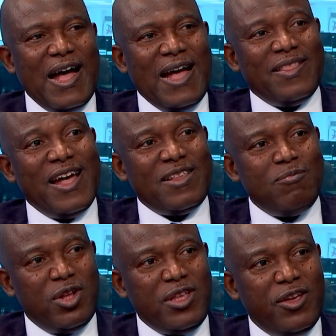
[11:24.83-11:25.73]
And that
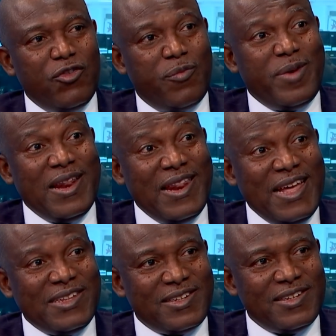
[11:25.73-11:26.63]
money will be
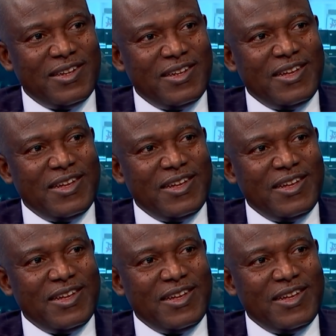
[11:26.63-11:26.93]
lent